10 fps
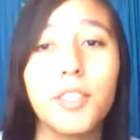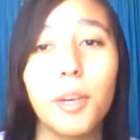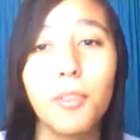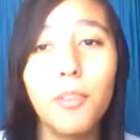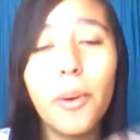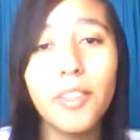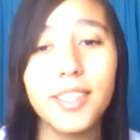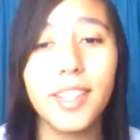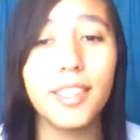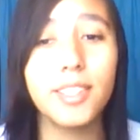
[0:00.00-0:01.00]
so before
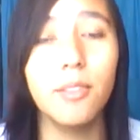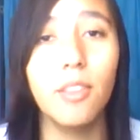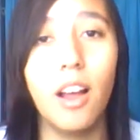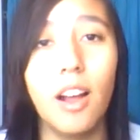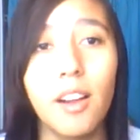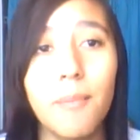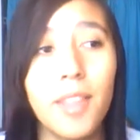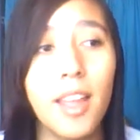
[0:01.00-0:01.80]
this gets too long,